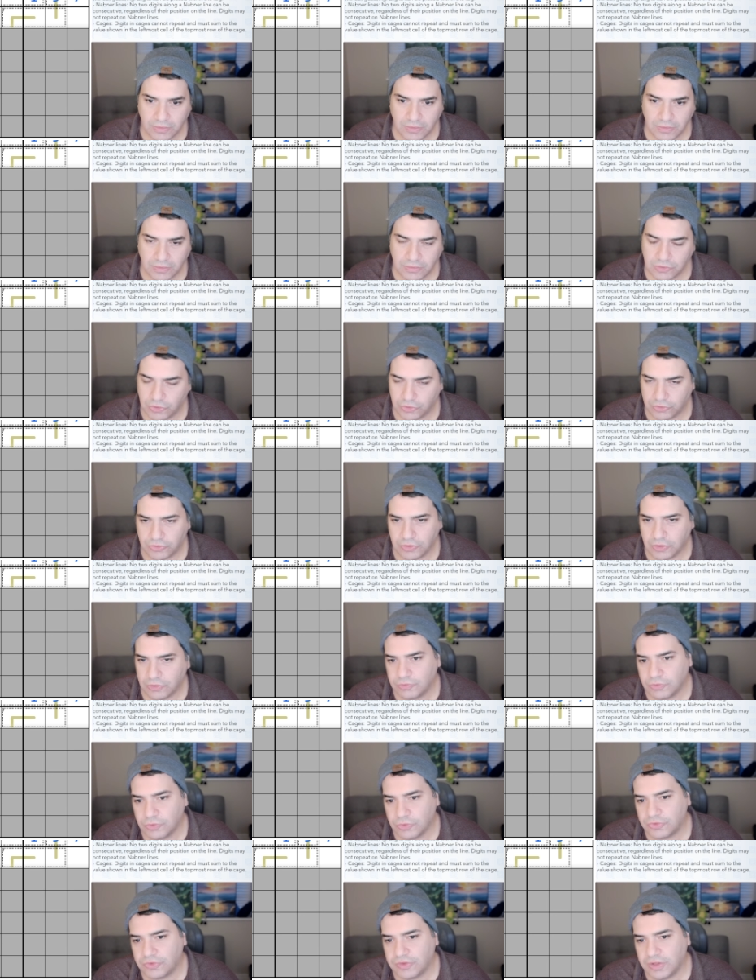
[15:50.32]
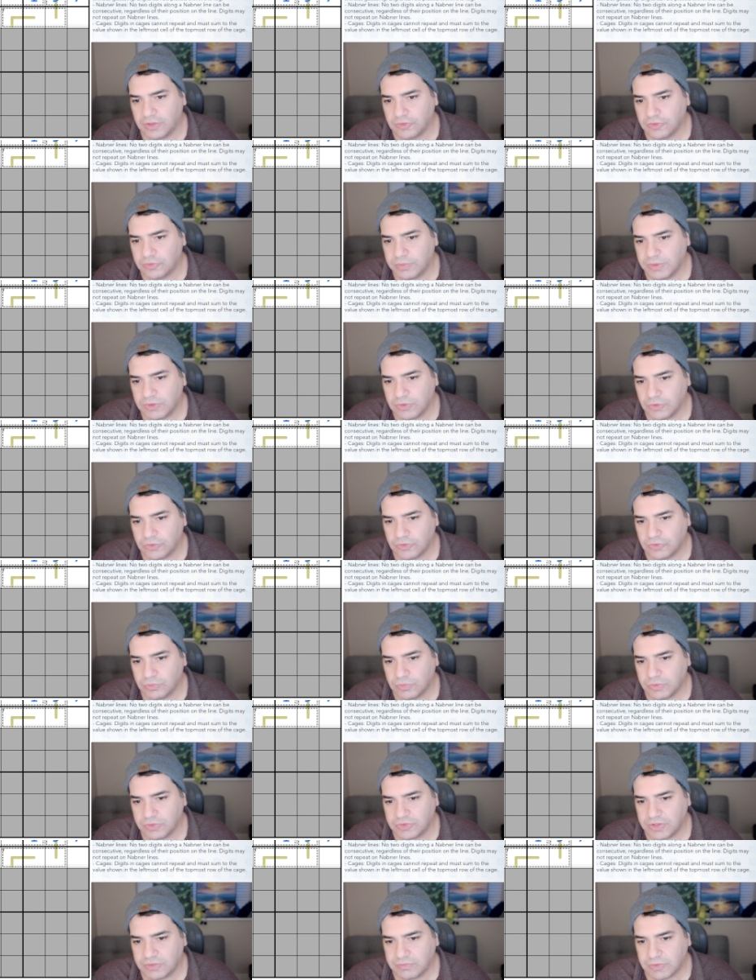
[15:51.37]
No, it's not 4 cells because
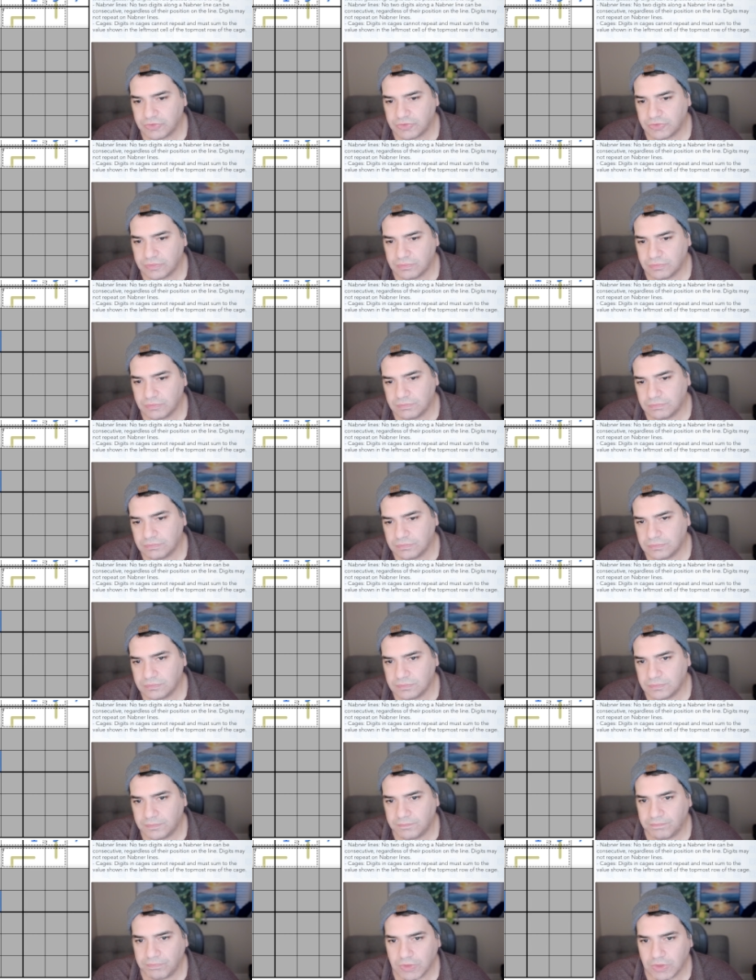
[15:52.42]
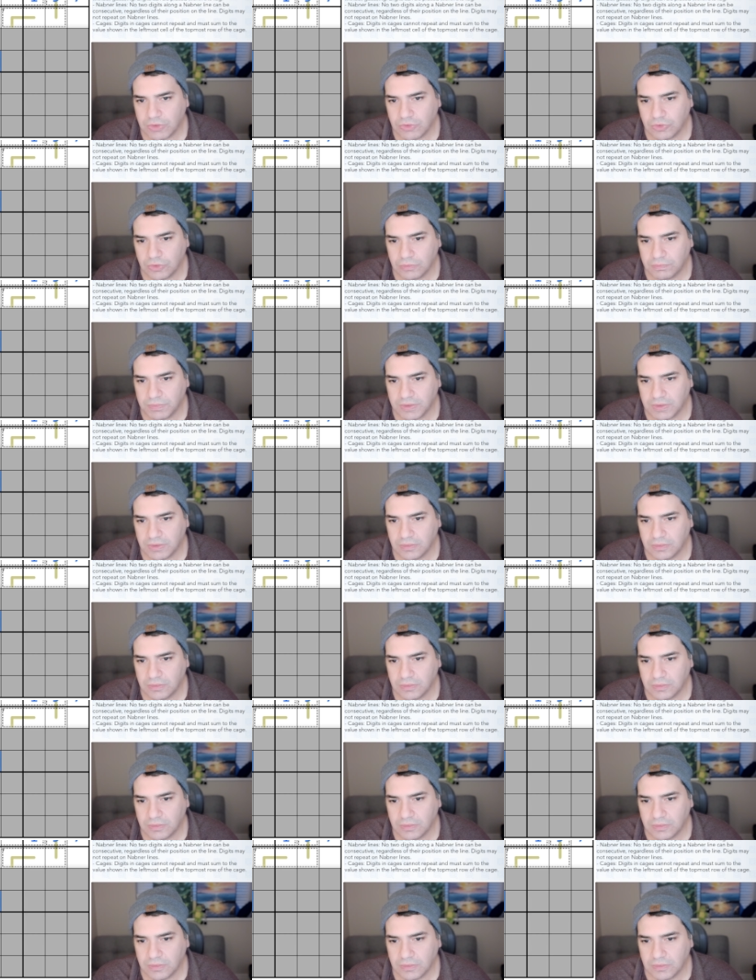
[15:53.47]
whichever... it could be.
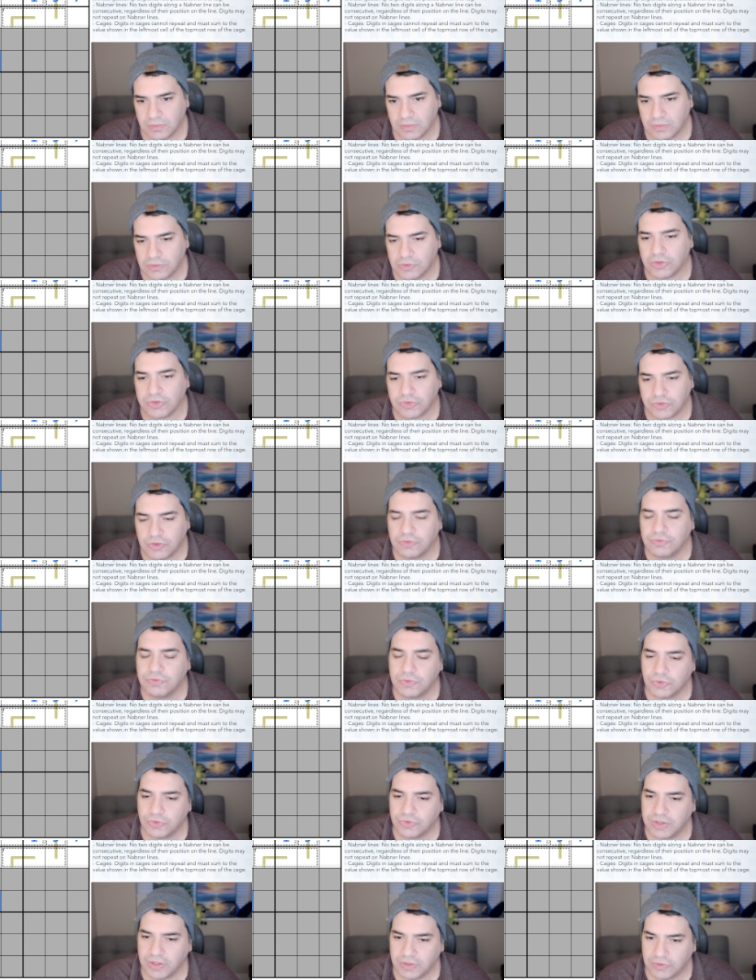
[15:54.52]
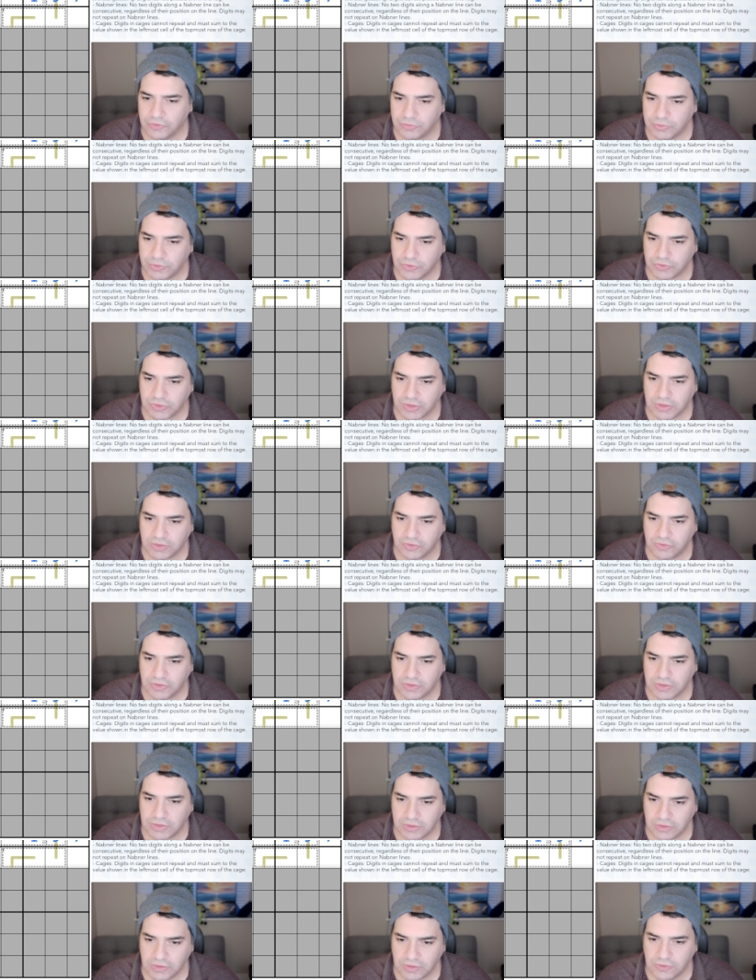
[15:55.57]
No, it's not 4 cells because I can see
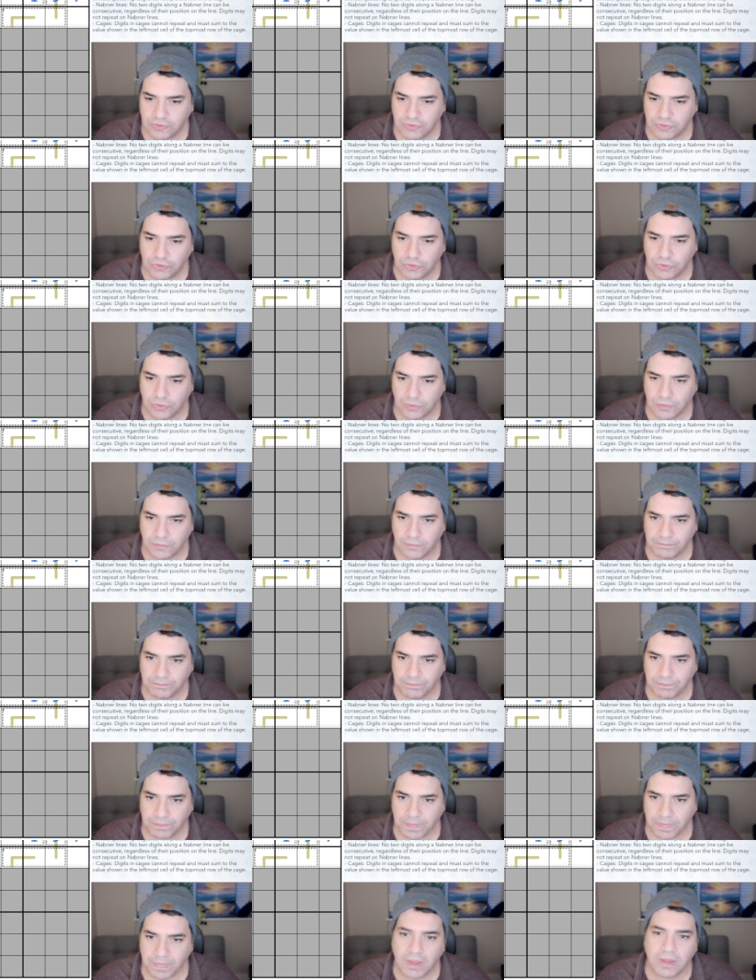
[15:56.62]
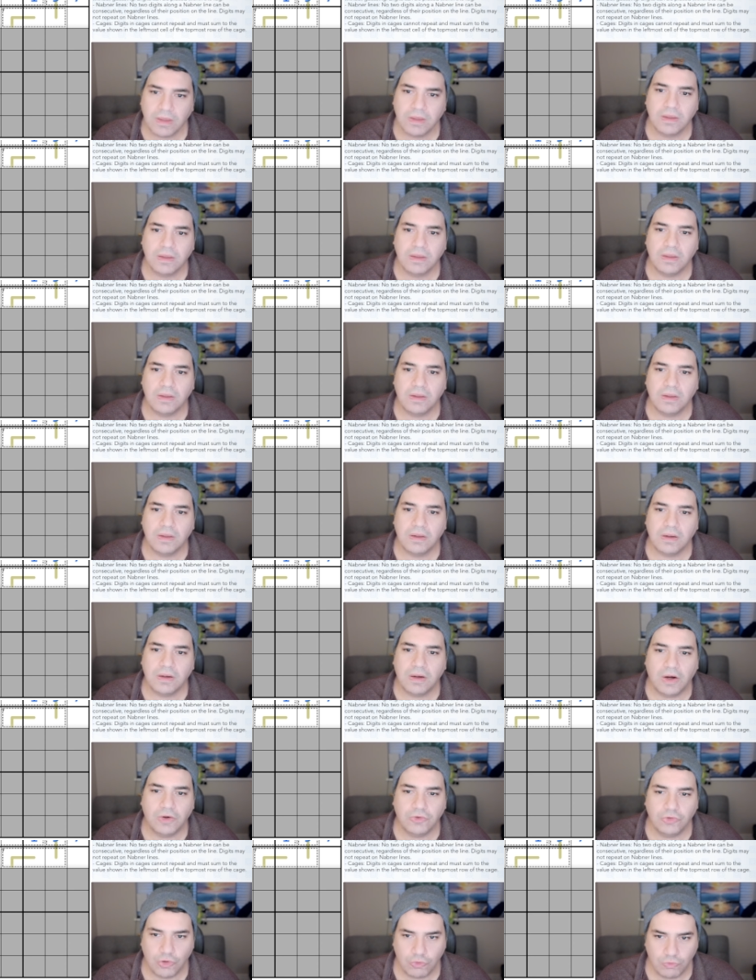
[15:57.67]
that these 2
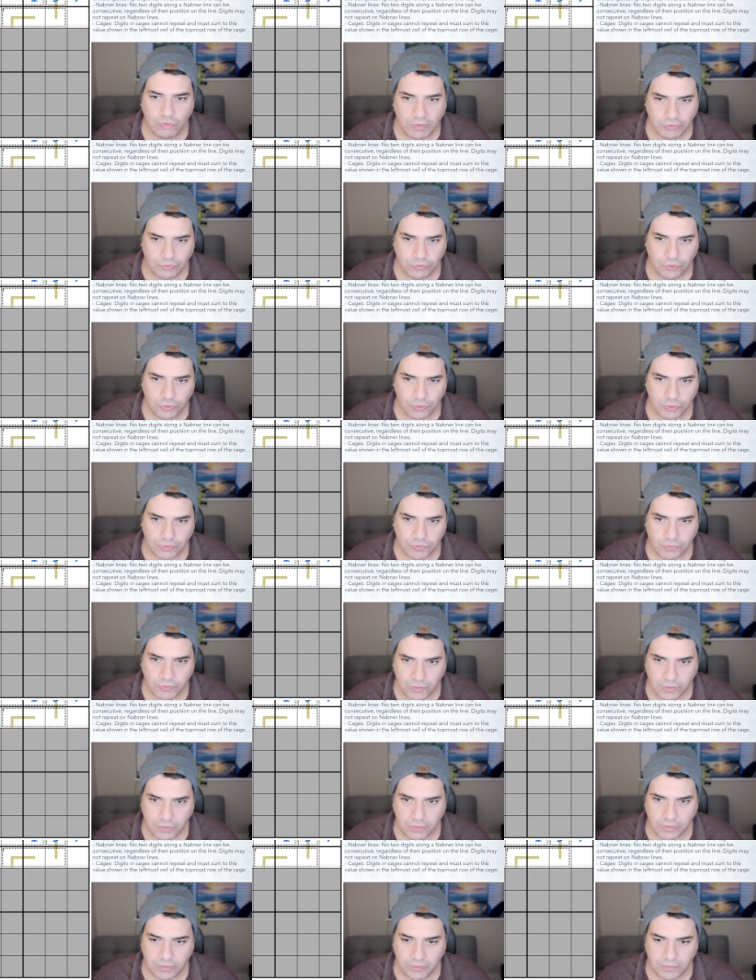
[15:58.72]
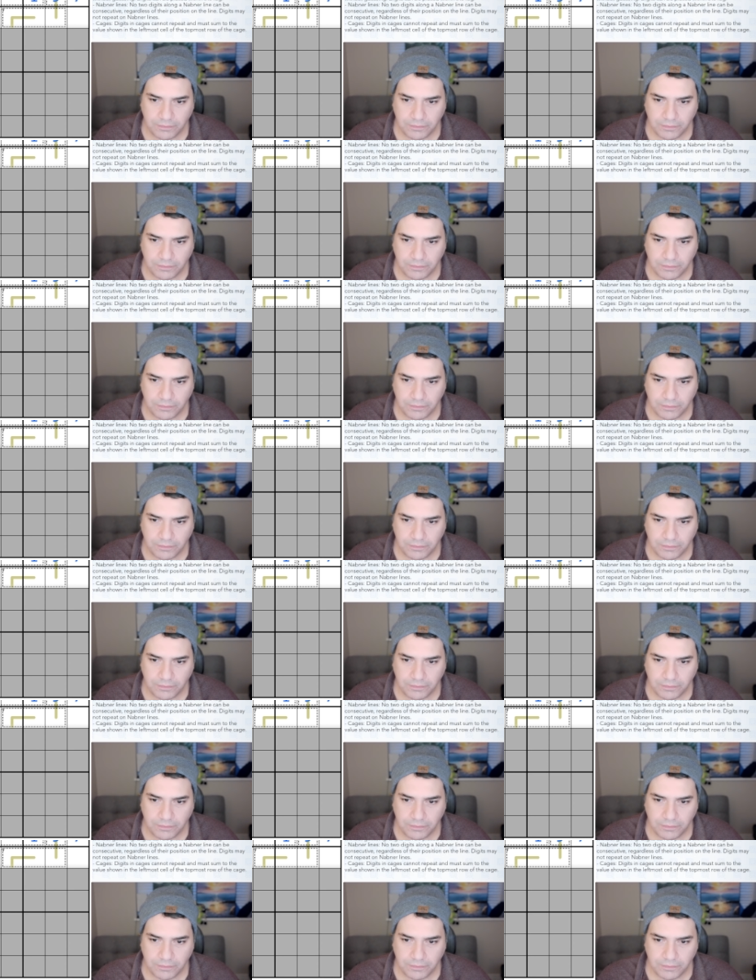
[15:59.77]
are not 1, 2, or 4.